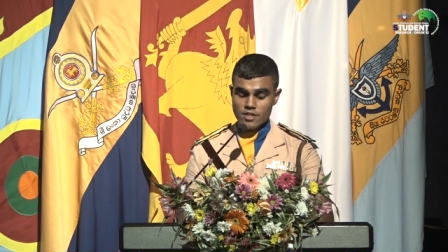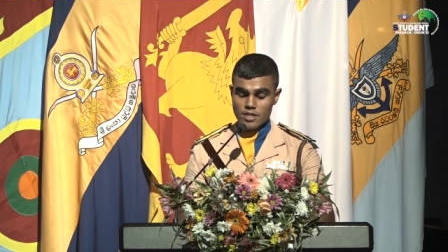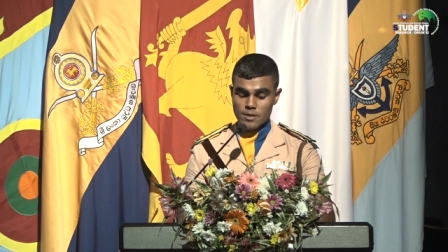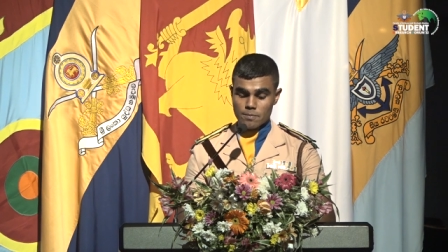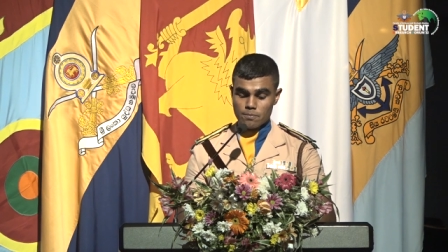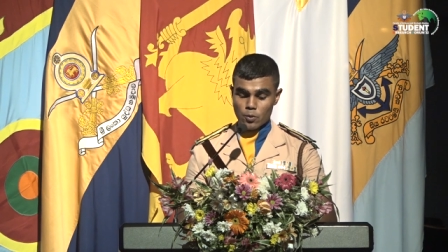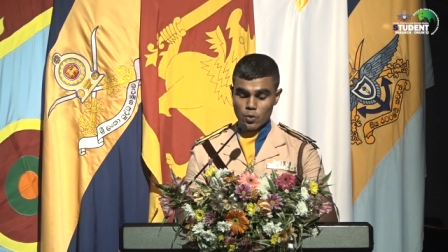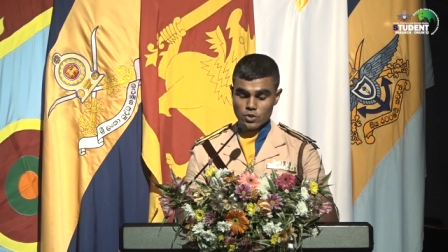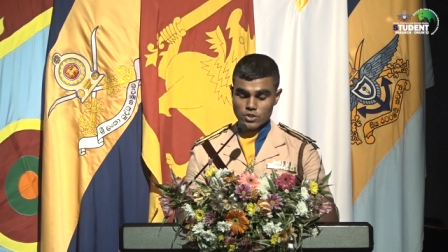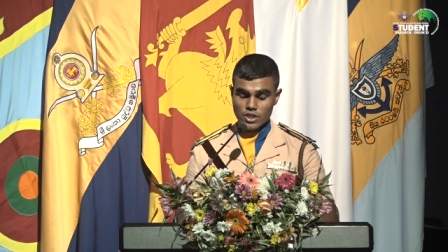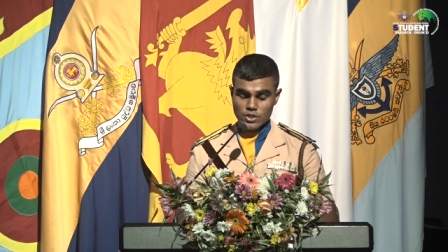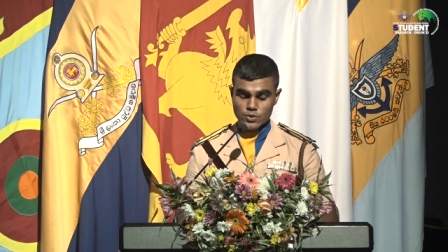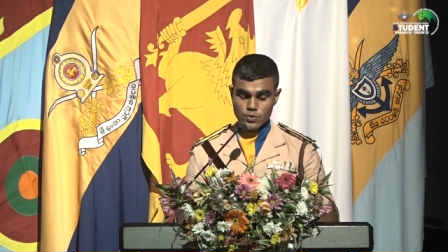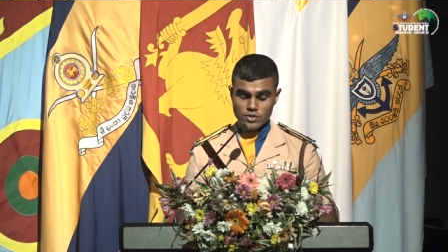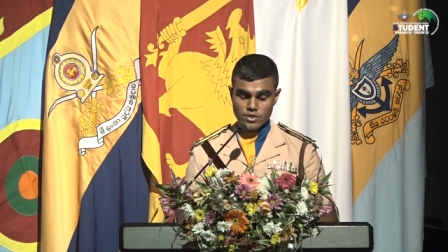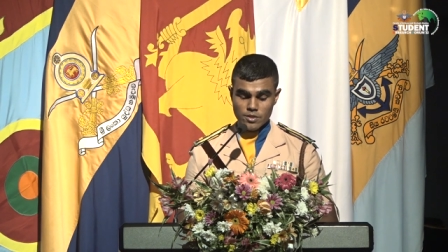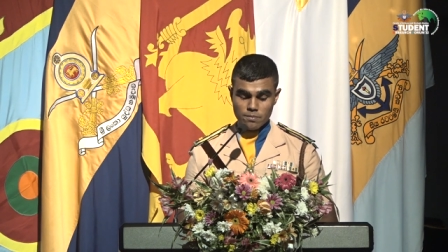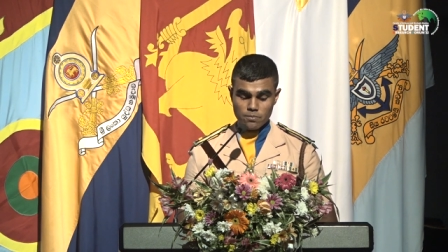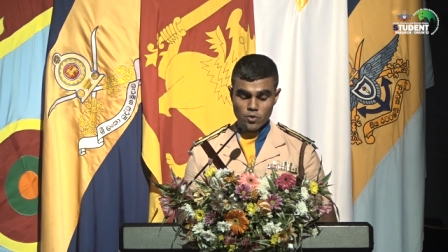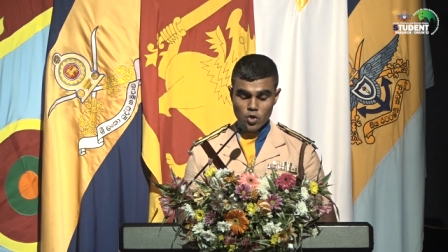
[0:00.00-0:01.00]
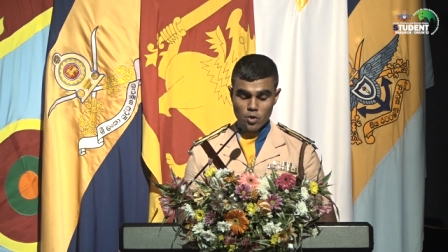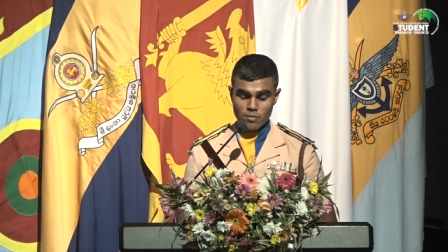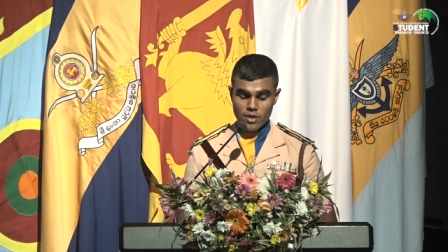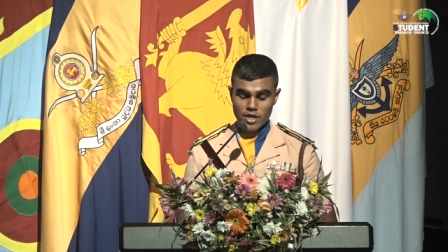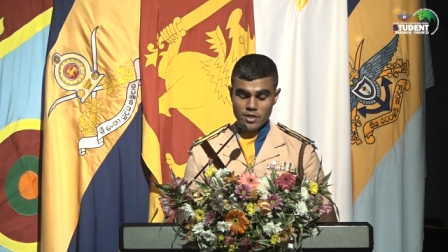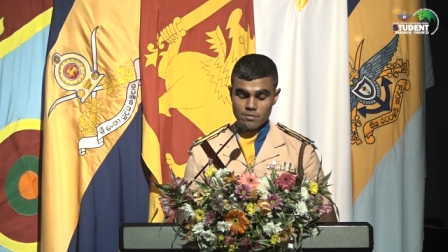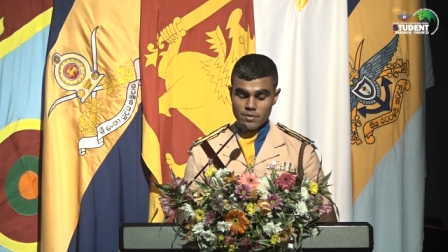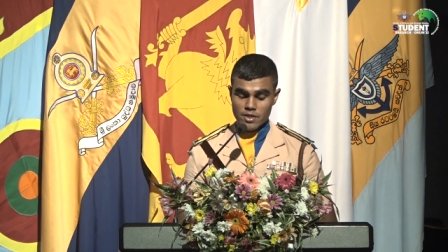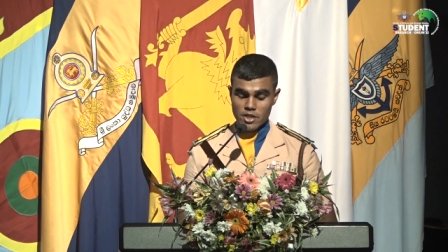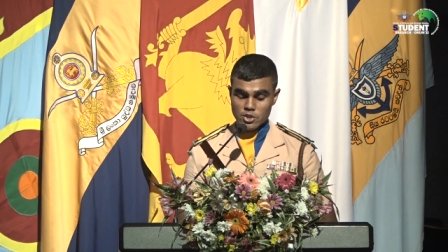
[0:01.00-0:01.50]
a postgraduate diploma
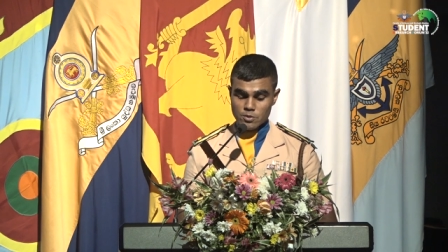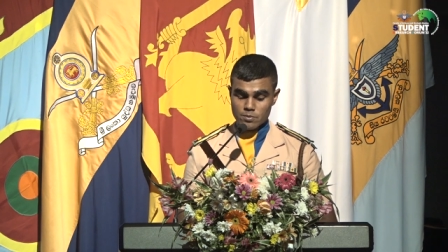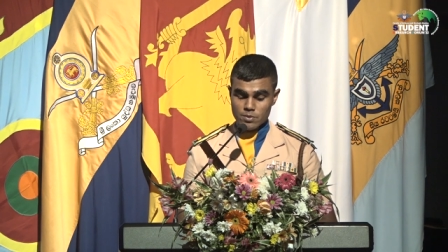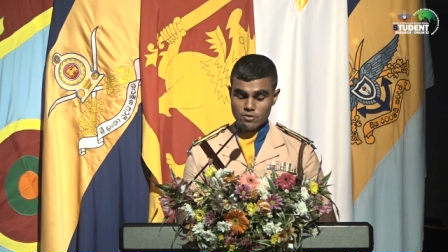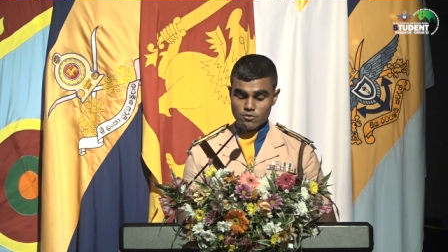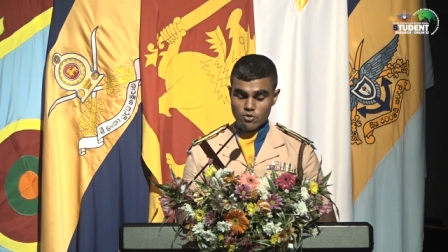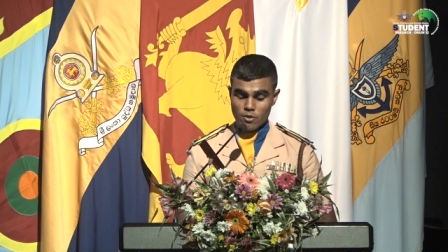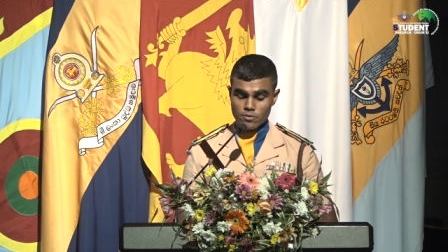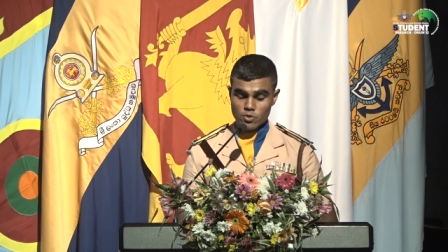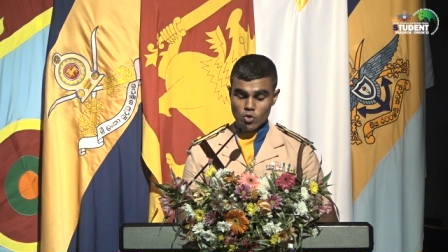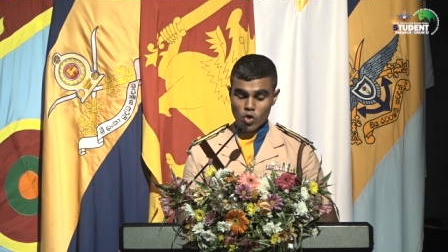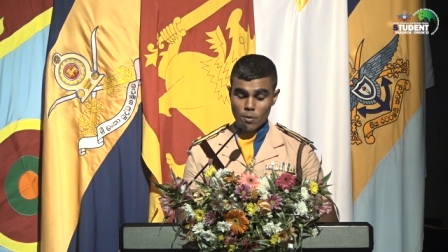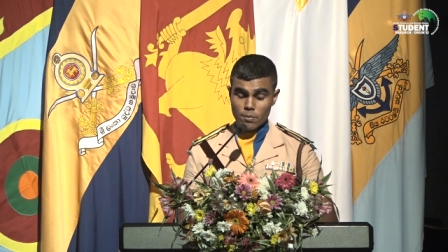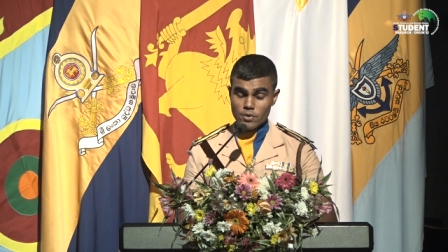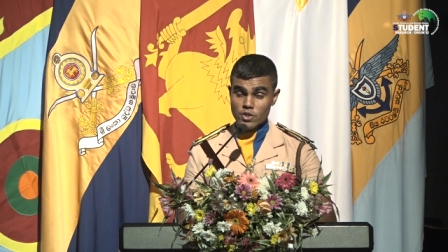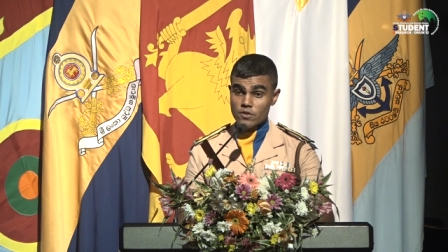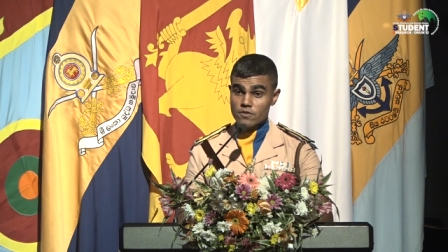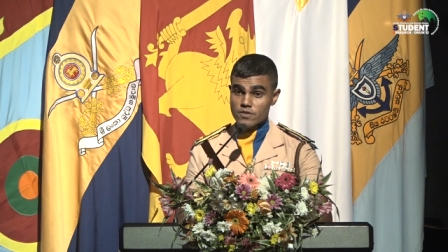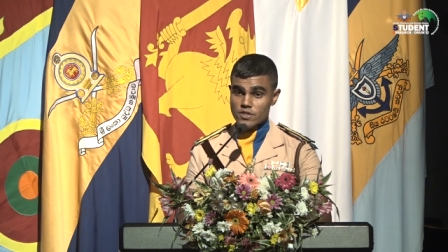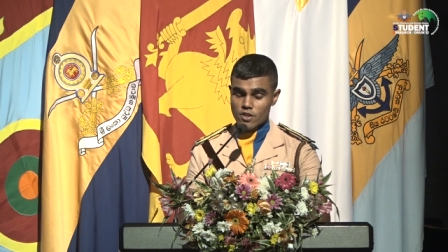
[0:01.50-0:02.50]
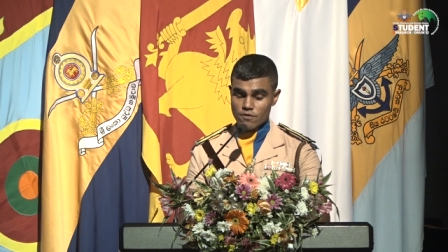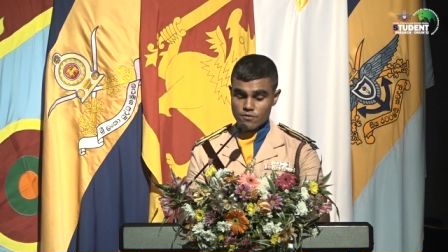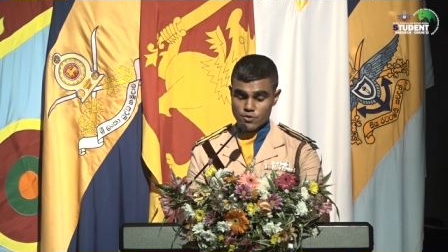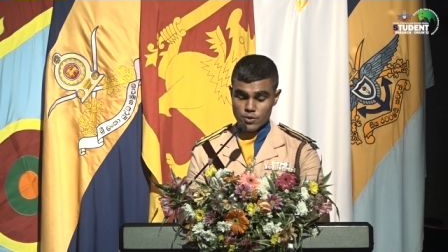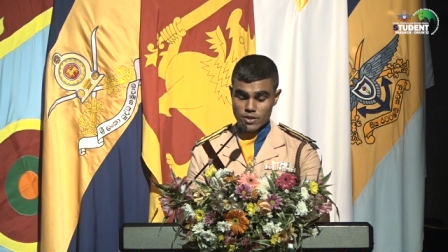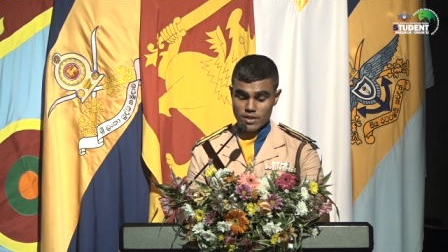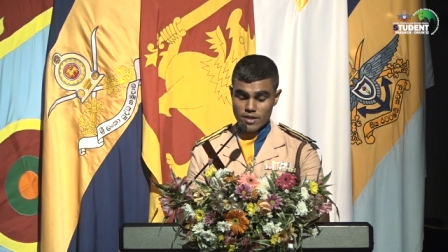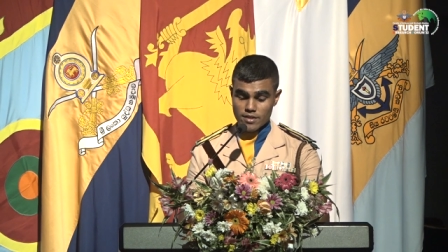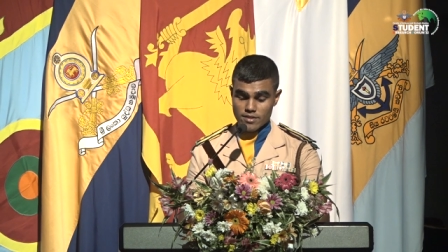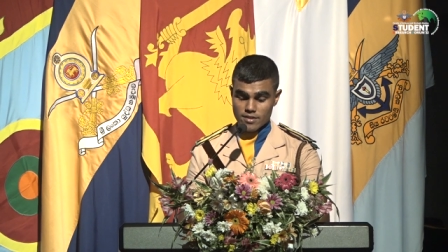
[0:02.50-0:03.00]
in management from the Open University of
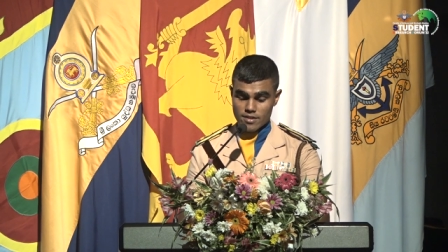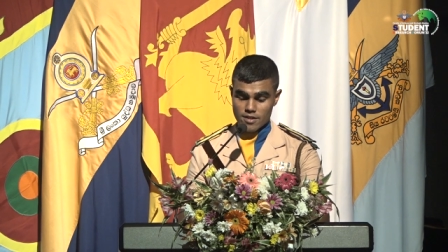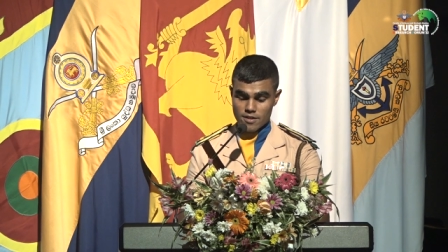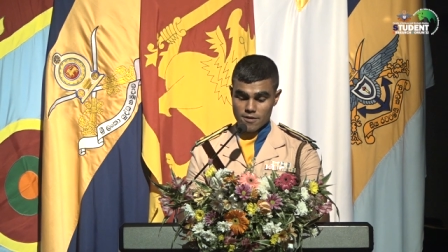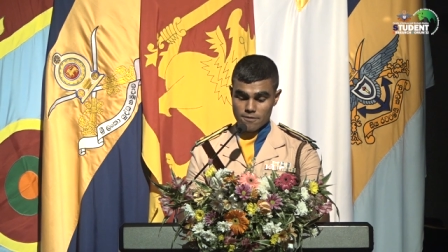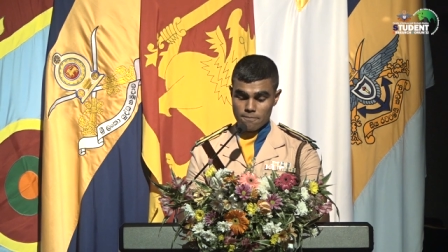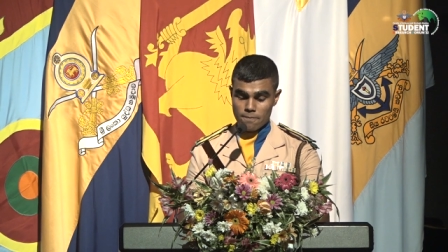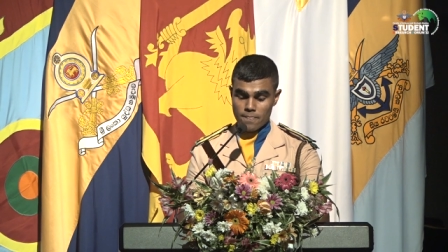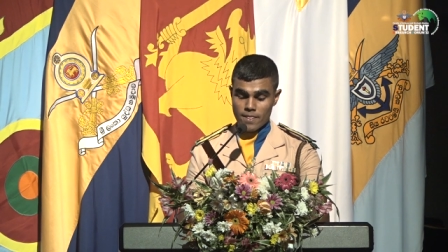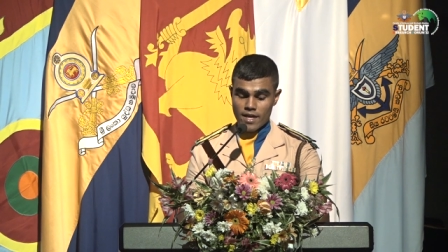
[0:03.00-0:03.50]
Sri Lanka